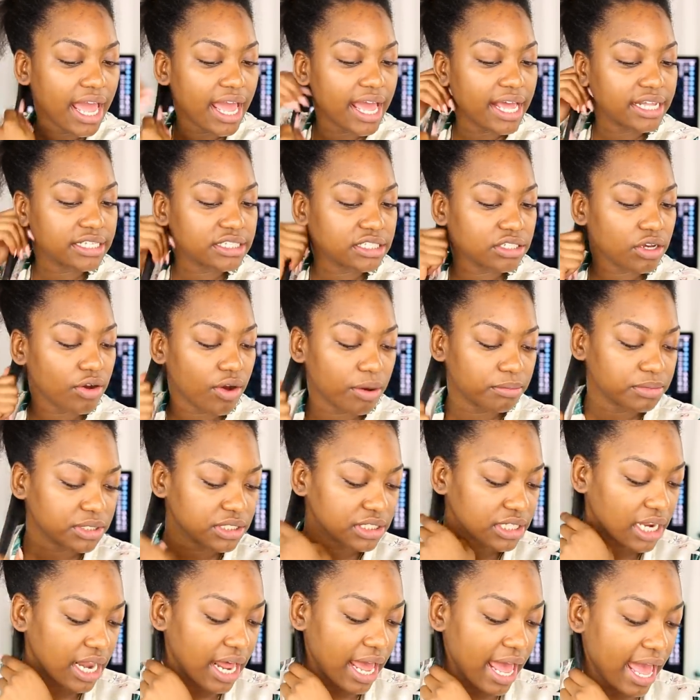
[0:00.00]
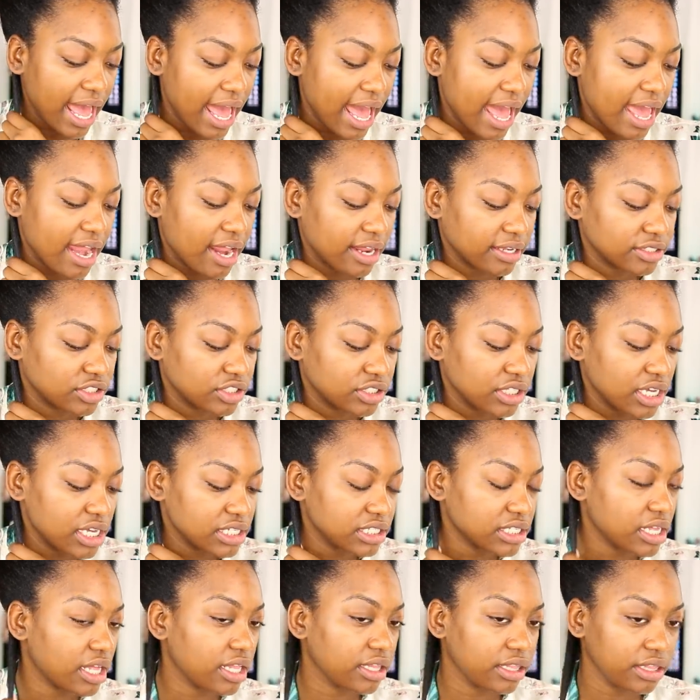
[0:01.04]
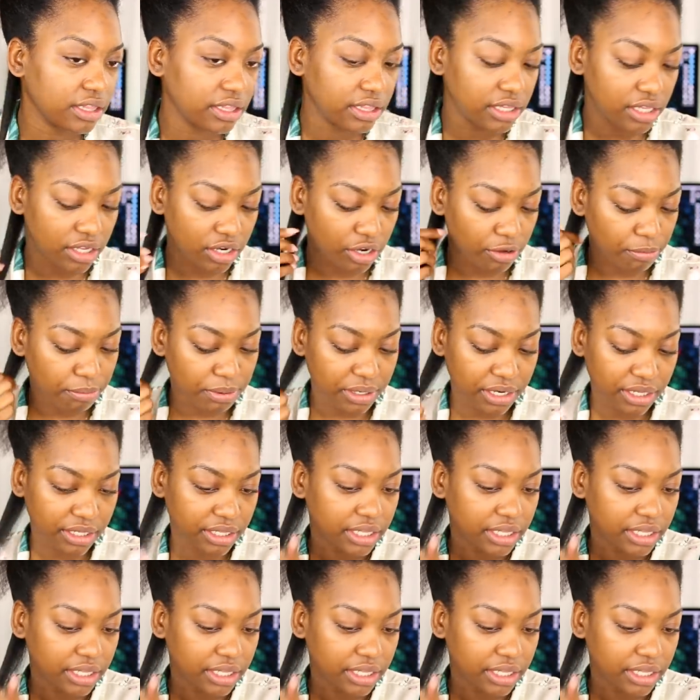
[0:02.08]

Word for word: and so I'm just gonna add just a little bit